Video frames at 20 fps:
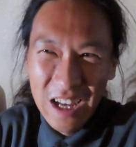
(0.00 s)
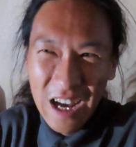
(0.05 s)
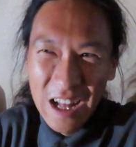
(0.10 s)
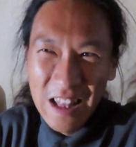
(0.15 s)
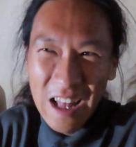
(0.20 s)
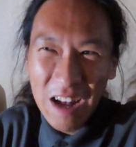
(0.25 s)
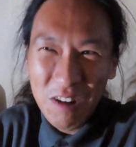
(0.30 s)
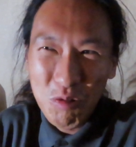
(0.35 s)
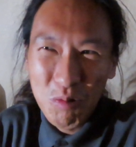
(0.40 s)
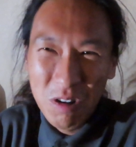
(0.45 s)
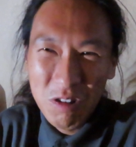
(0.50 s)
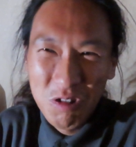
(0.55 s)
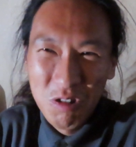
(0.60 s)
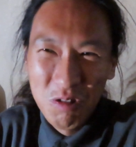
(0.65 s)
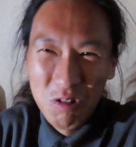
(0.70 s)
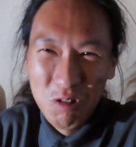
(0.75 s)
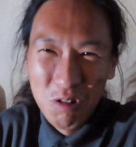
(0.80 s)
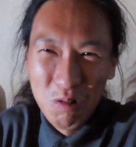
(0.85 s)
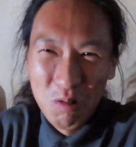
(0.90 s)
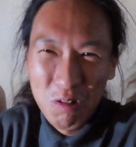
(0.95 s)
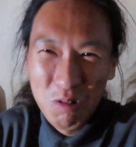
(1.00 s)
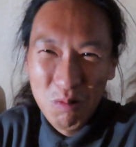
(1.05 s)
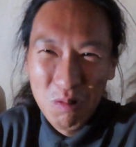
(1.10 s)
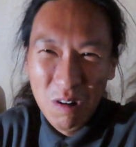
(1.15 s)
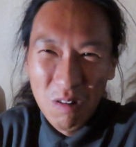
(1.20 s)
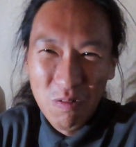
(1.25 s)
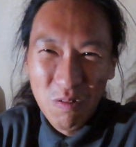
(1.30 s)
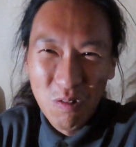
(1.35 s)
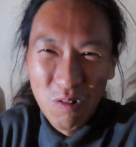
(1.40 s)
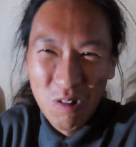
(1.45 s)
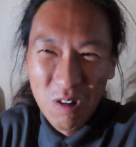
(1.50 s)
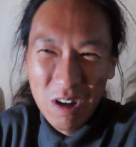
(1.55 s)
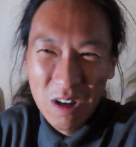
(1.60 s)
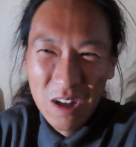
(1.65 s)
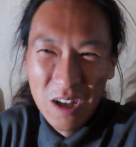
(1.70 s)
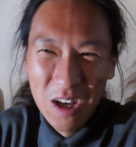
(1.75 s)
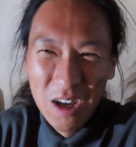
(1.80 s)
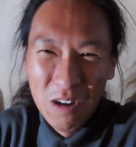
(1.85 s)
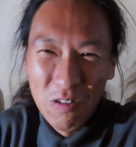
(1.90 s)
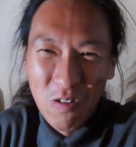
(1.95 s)
And that's what you do to
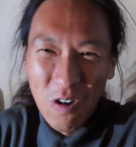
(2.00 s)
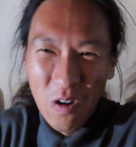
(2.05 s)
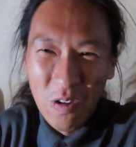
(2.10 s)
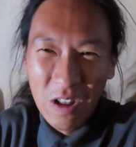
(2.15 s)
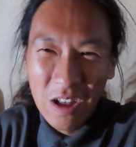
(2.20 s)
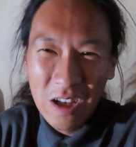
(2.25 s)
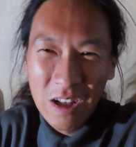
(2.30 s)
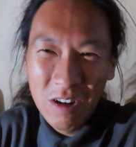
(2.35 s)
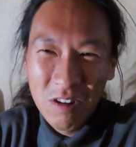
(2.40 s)
avoid falling